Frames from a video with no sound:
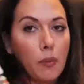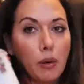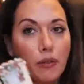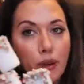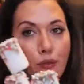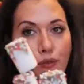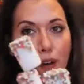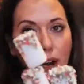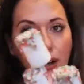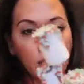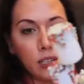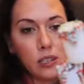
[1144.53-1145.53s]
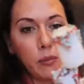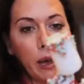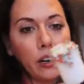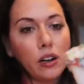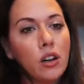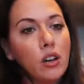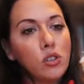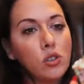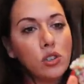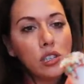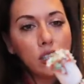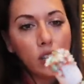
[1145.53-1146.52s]
but from far it doesn't matter.
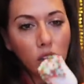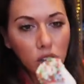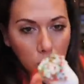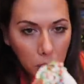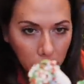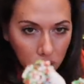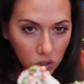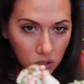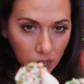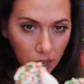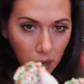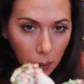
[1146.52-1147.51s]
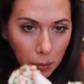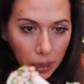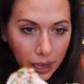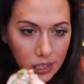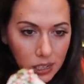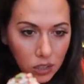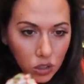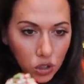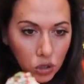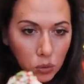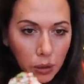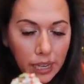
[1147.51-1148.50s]
So this is ultimately just like a plastic tube.